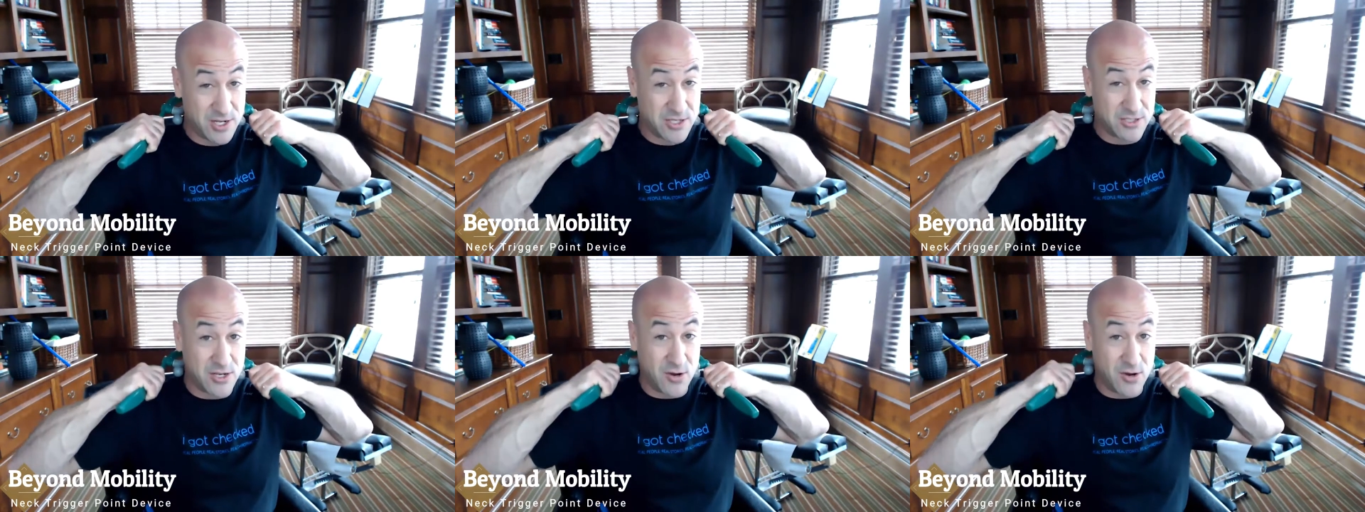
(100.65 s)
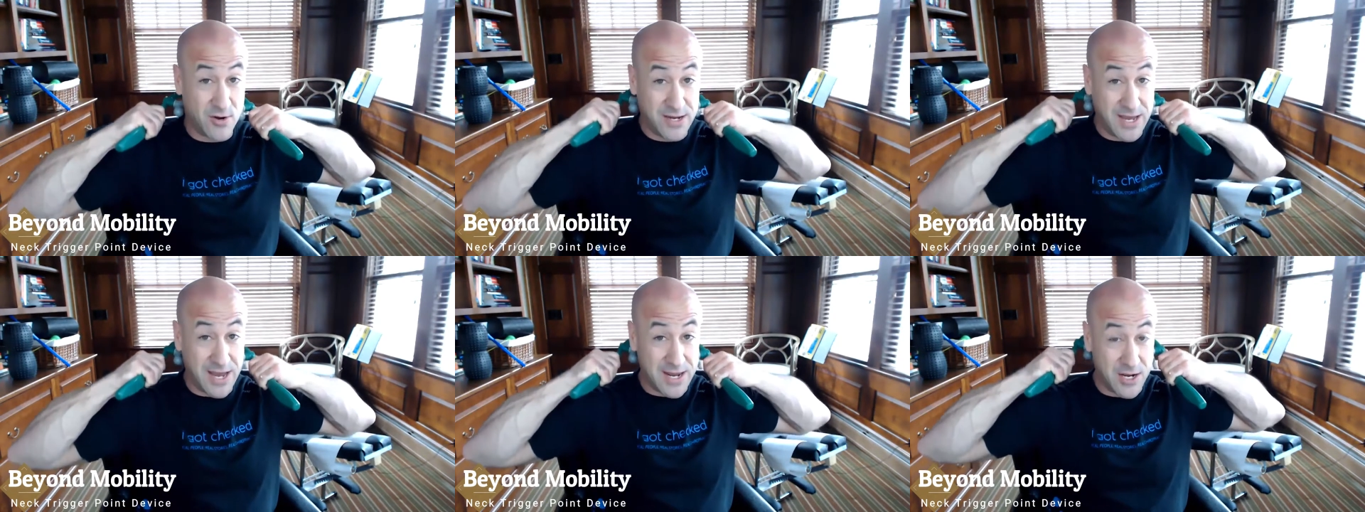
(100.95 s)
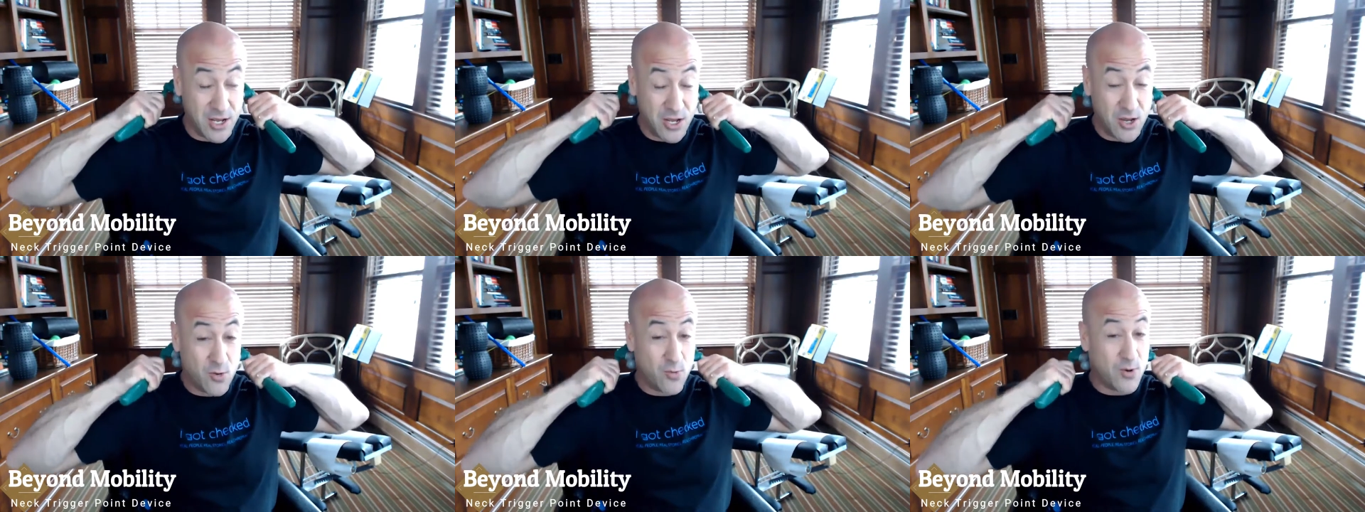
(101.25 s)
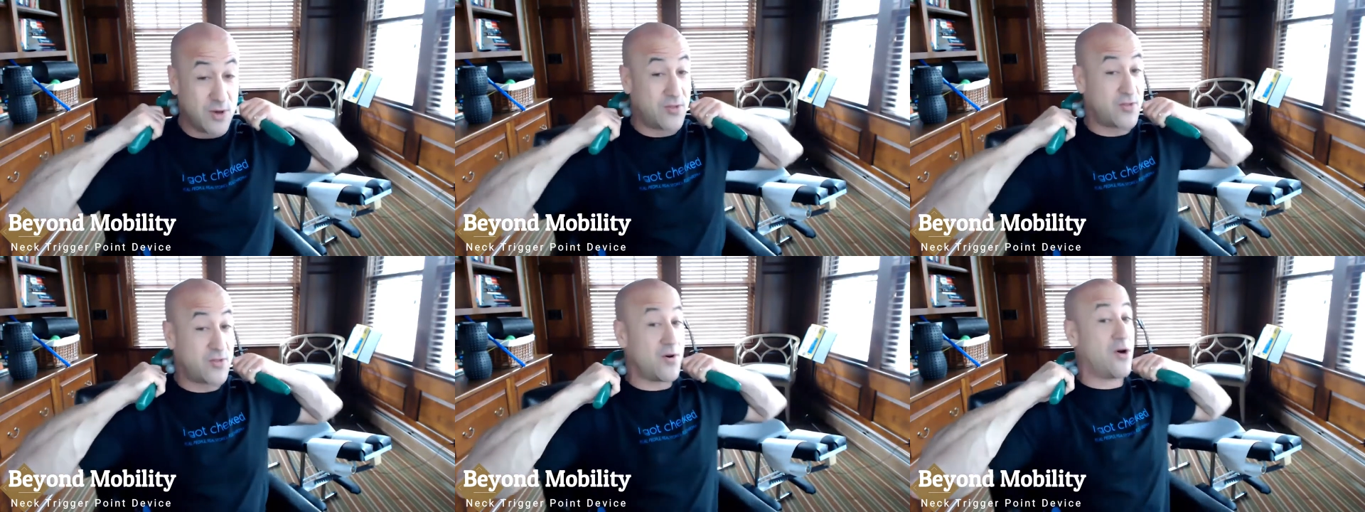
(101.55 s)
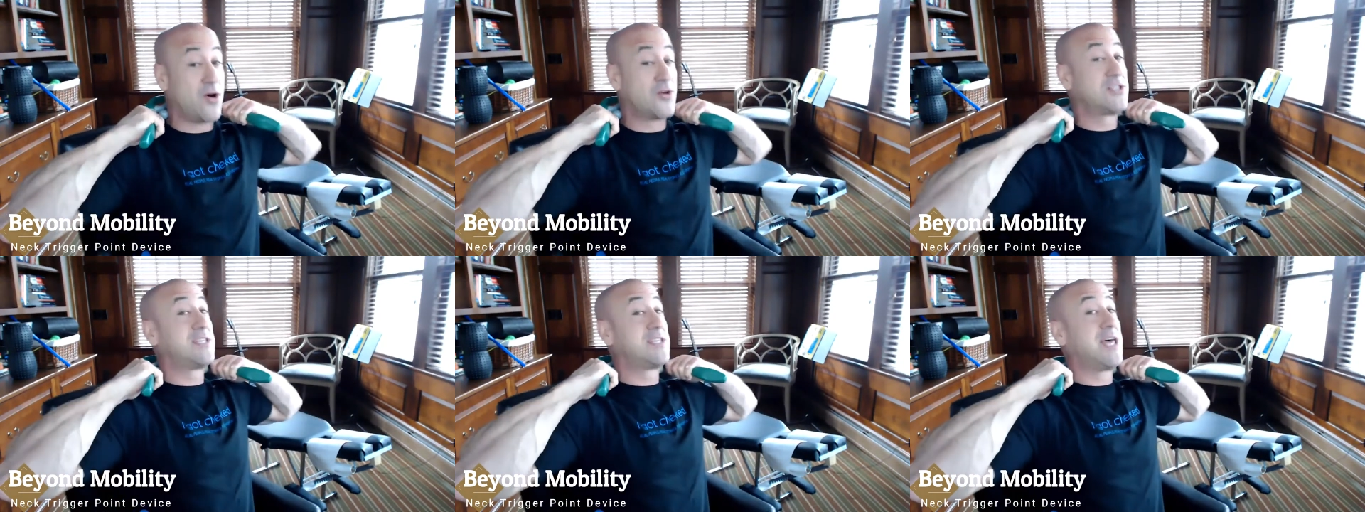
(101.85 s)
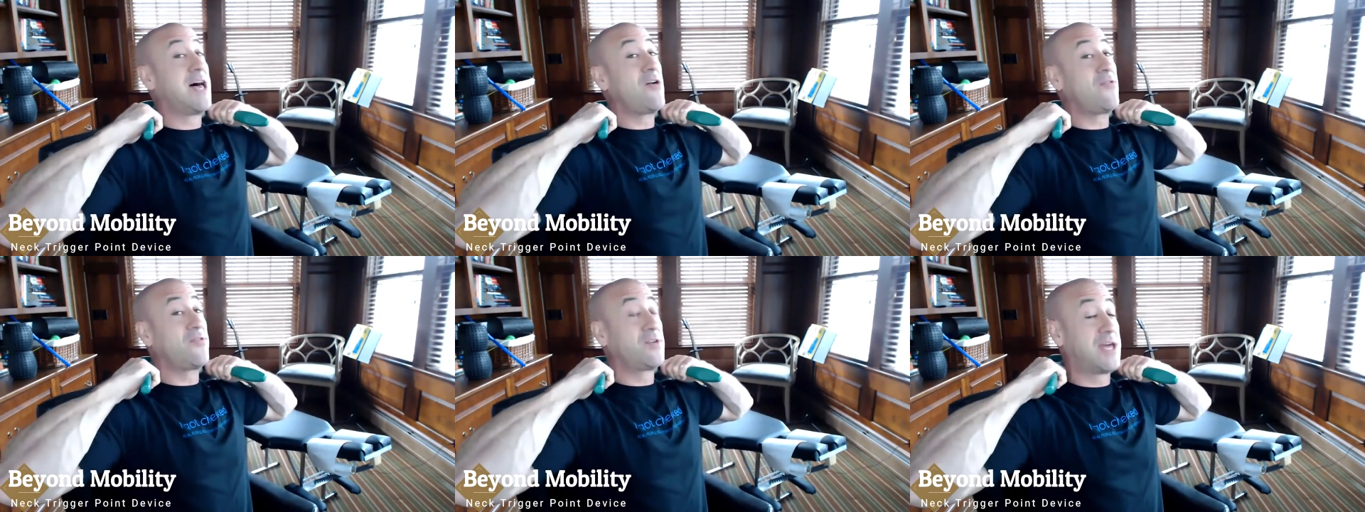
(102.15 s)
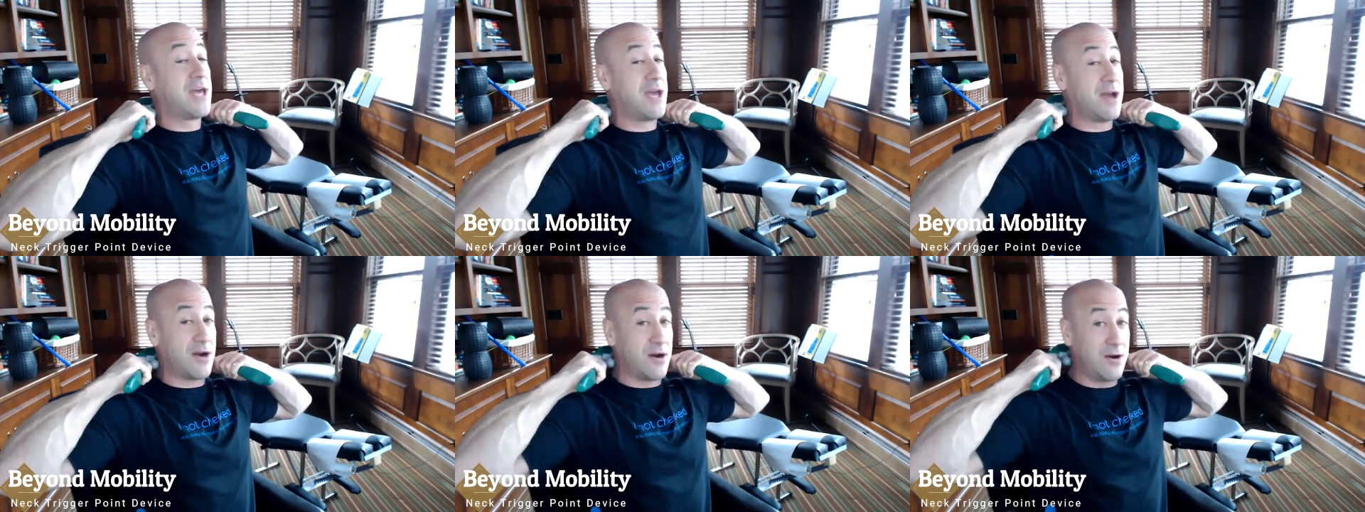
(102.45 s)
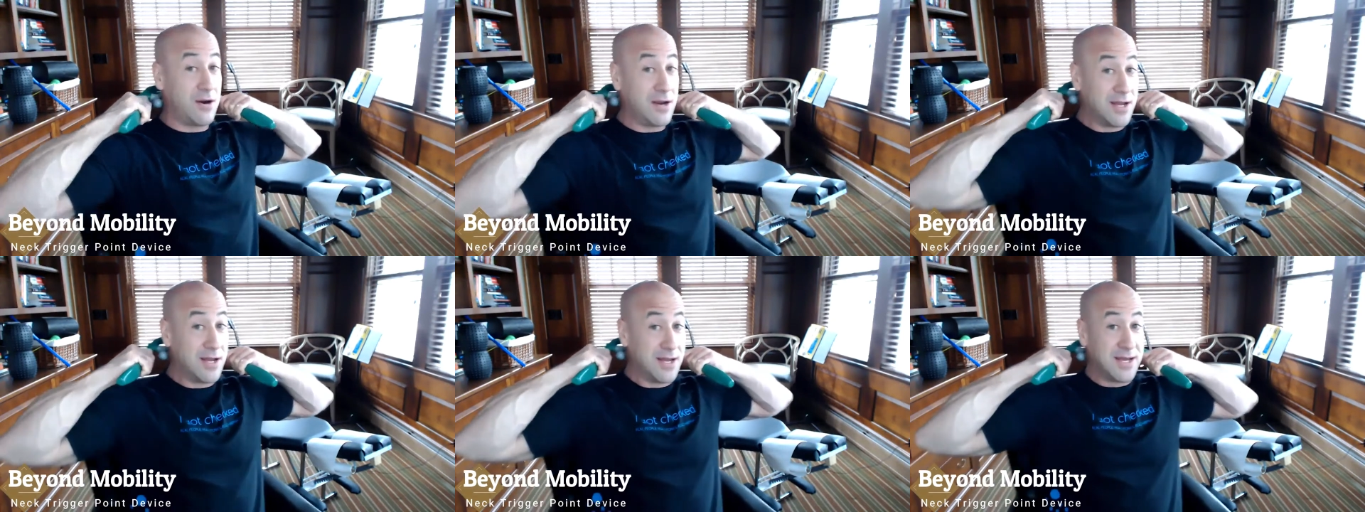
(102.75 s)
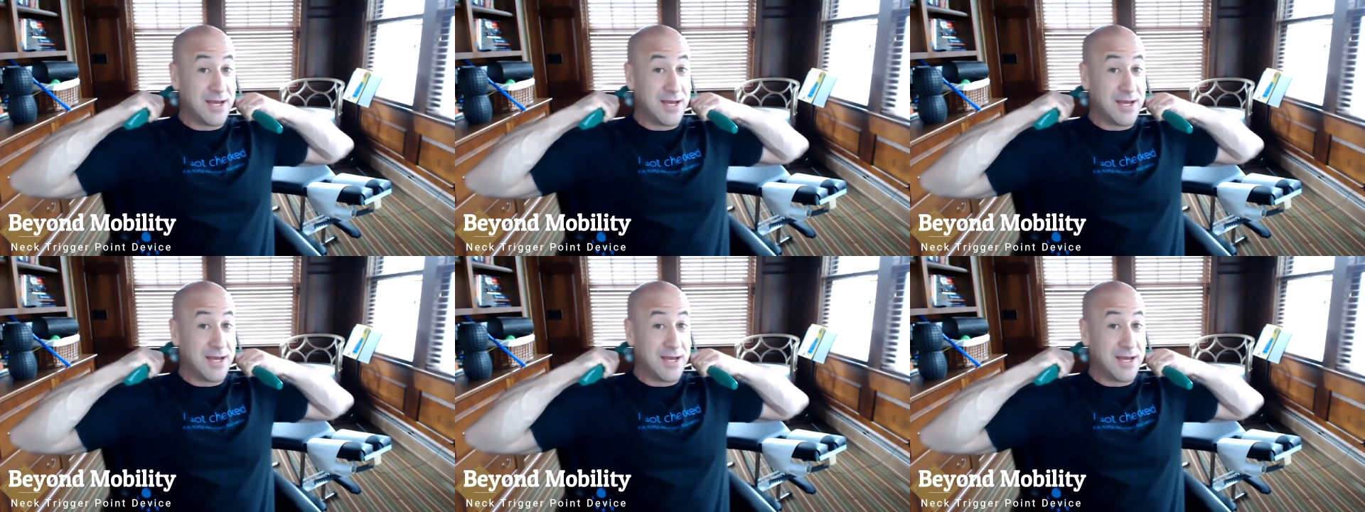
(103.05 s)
So again, with self-care,